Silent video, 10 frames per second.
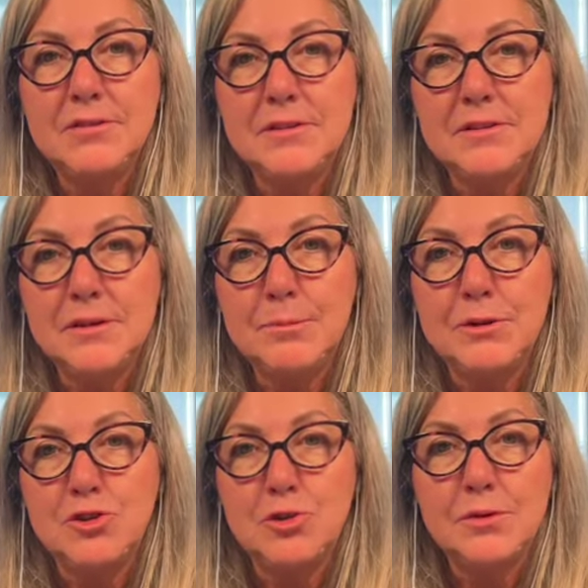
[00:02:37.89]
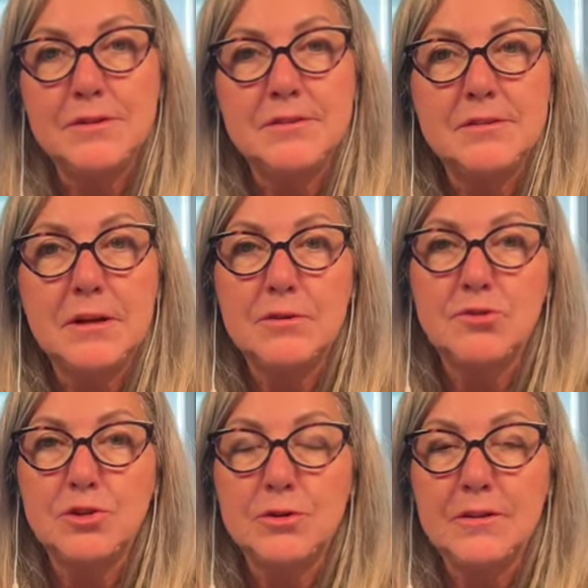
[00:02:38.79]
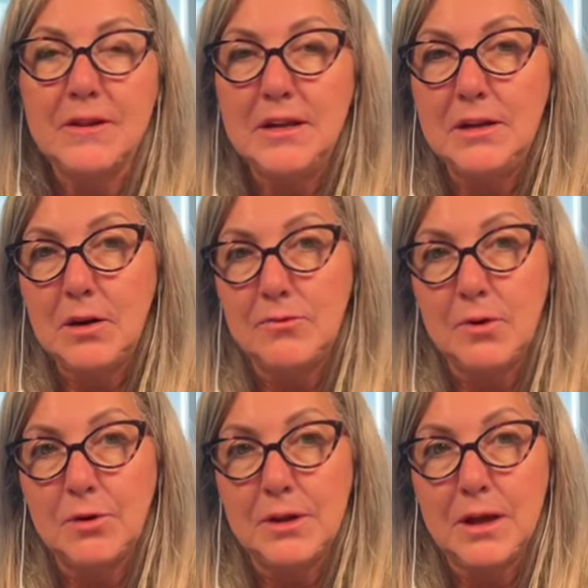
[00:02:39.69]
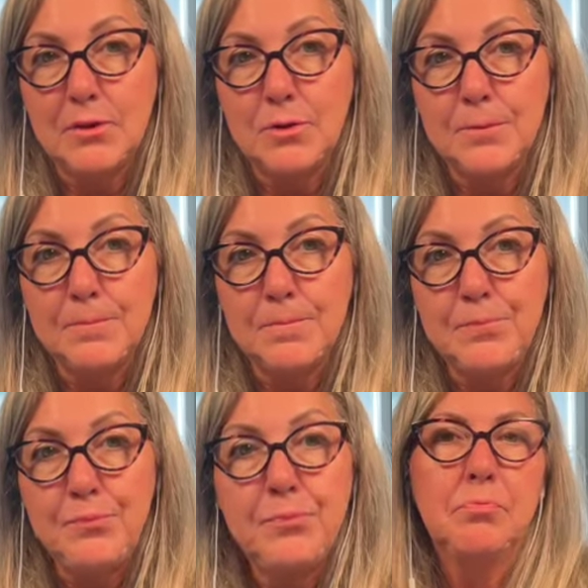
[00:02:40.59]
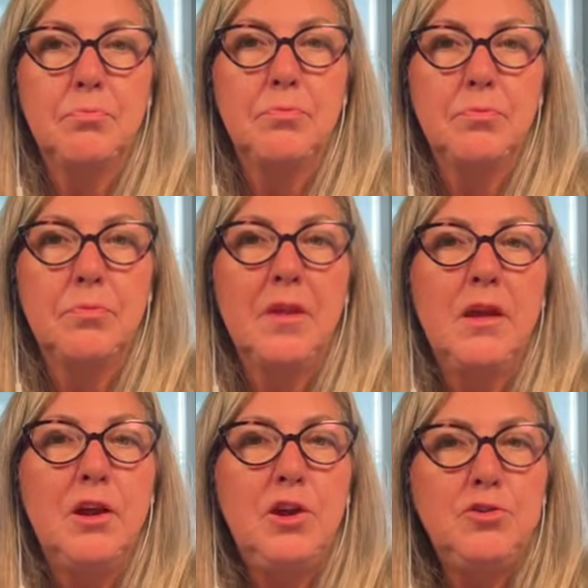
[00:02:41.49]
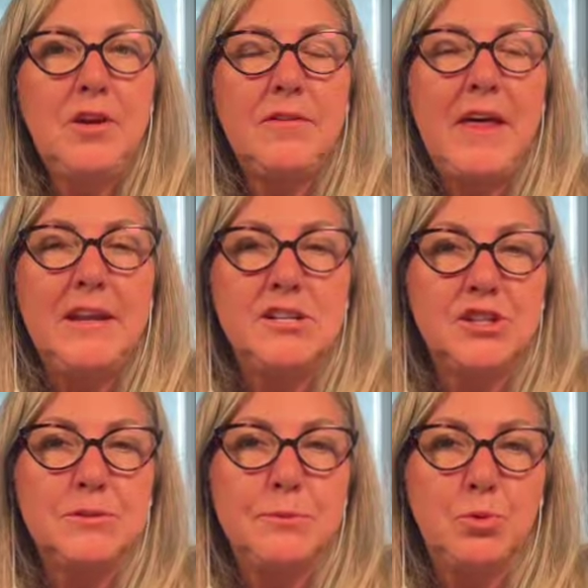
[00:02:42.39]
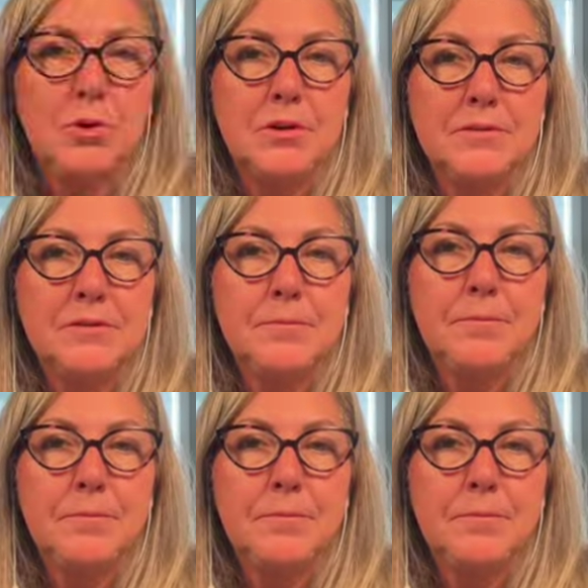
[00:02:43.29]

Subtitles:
the temperature instead of turning the heat off altogether. Here's how that adjustment works.